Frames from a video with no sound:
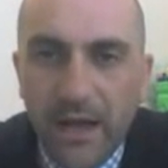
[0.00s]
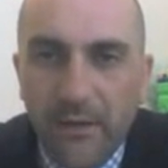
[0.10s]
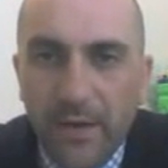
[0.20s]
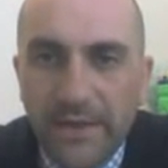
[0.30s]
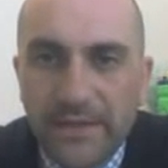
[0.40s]

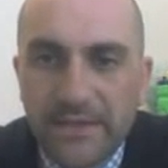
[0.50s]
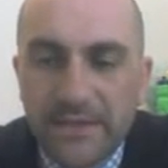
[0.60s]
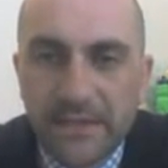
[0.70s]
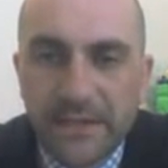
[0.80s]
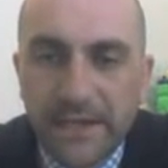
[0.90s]
when this
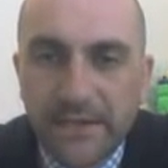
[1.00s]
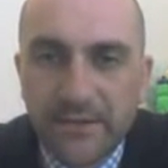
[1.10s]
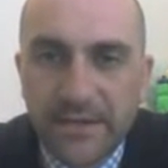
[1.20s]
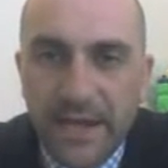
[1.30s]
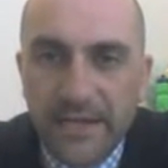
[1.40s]
is
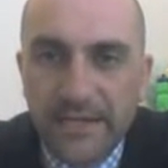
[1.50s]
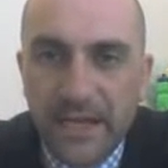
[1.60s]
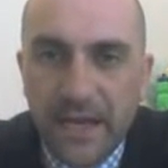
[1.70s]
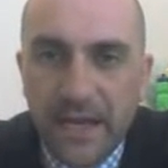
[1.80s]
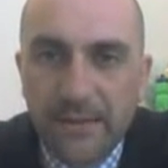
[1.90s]
clicked 10
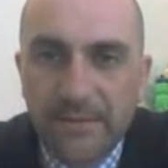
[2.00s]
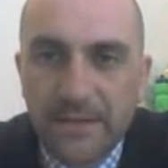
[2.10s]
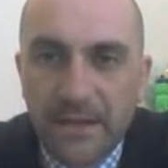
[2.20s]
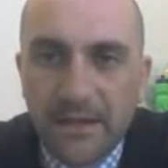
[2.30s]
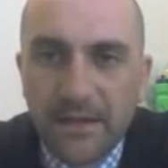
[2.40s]

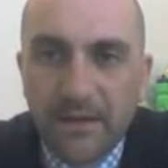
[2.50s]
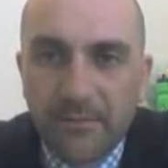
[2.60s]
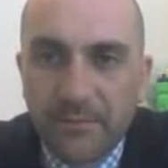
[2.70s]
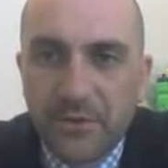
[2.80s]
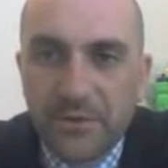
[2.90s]
times,
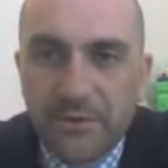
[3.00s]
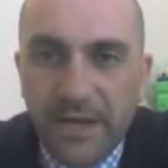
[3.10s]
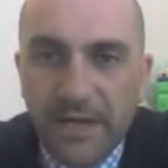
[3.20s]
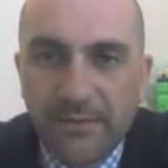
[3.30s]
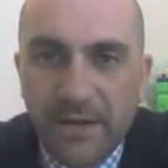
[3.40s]
choose a
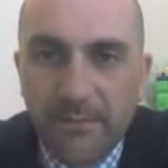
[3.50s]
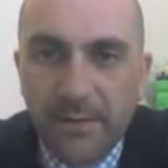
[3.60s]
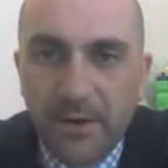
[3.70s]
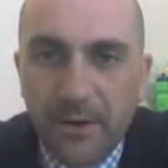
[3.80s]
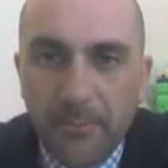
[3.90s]
random
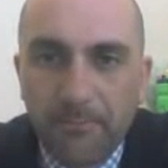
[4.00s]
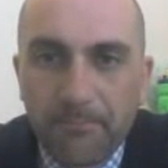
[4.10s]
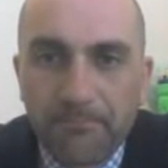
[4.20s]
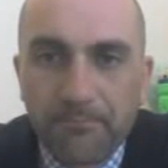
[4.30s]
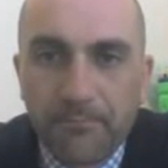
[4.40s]
number.
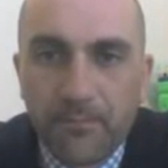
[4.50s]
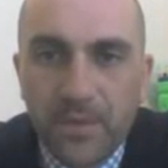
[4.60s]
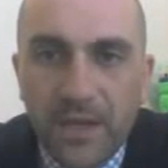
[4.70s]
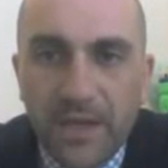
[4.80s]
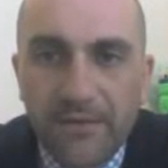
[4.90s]

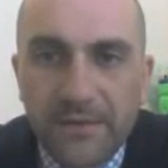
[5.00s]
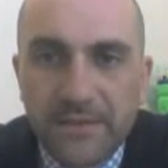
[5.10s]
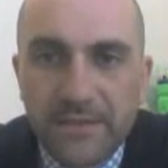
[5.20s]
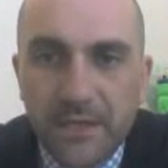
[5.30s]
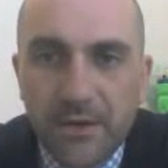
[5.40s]
If
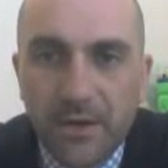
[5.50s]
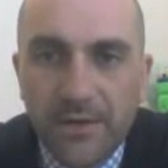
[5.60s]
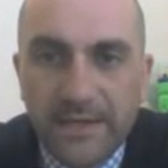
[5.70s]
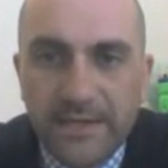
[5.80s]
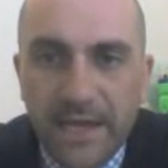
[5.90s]
it's 0,
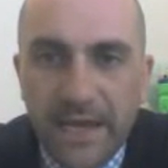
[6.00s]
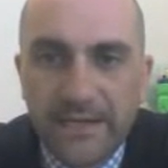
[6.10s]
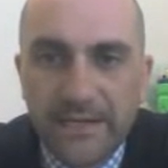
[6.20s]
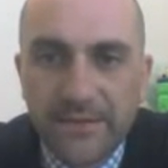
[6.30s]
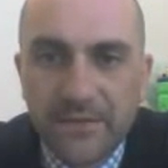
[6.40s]
that's
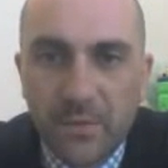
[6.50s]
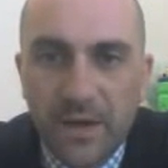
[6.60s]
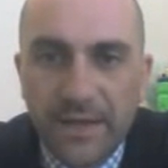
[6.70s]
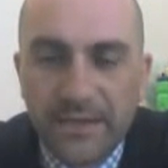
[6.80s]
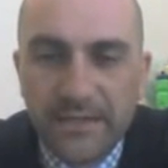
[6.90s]
heads. If it's
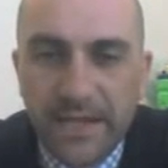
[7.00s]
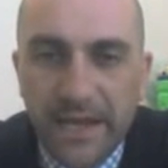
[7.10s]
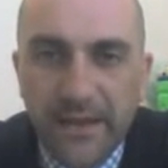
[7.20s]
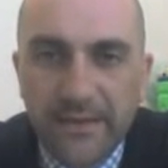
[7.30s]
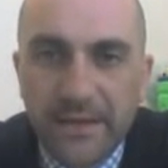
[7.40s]
1, that's
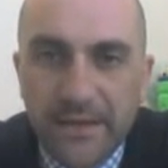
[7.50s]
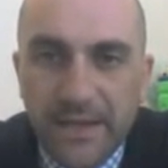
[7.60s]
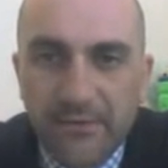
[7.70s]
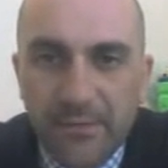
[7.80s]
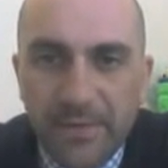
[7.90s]
tails.
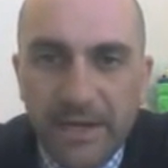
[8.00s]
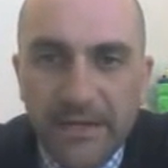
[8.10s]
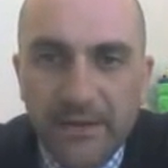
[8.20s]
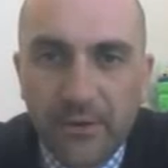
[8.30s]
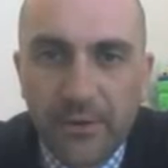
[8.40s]
Then
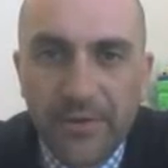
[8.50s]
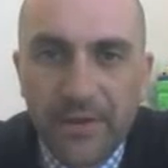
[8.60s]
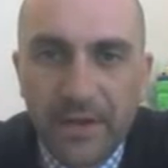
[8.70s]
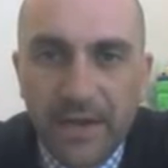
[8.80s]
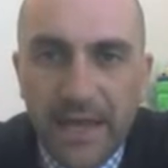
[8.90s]
repeat the whole
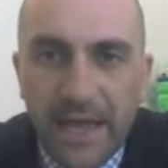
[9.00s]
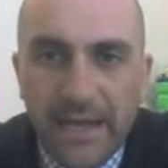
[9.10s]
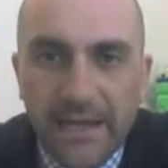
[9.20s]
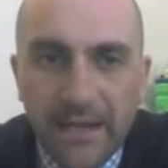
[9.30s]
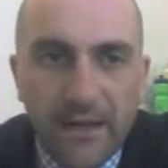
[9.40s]
thing
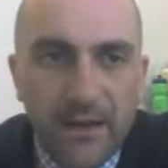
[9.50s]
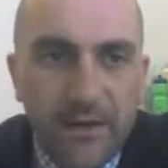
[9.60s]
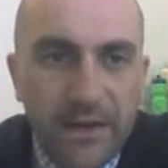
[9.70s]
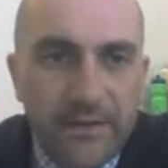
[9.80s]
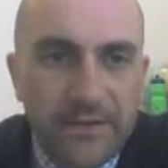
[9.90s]
again.
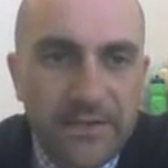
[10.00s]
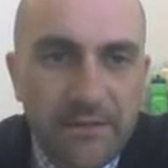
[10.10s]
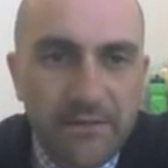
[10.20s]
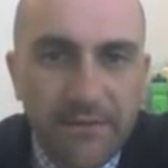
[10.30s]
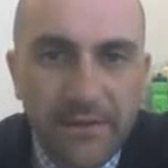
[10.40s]
Okay, so
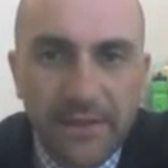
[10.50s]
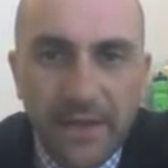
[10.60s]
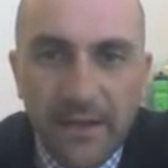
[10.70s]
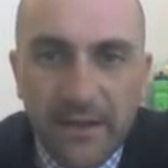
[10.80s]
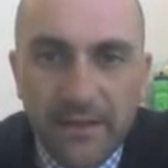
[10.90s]
0
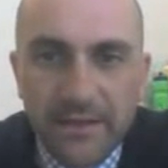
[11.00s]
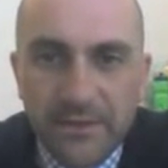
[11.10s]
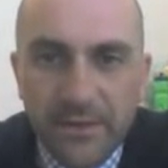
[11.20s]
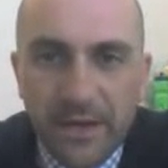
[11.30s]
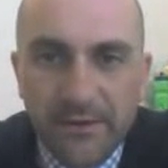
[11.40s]
everything. Let's
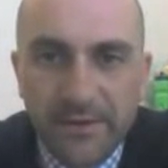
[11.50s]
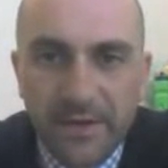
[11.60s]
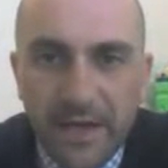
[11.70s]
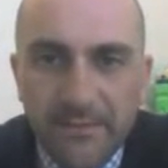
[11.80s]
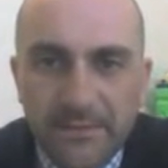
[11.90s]
do it 100
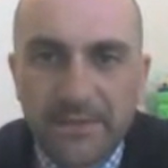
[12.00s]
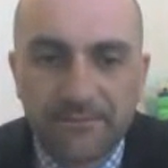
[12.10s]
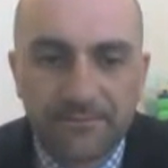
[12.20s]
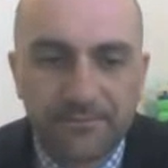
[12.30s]
times.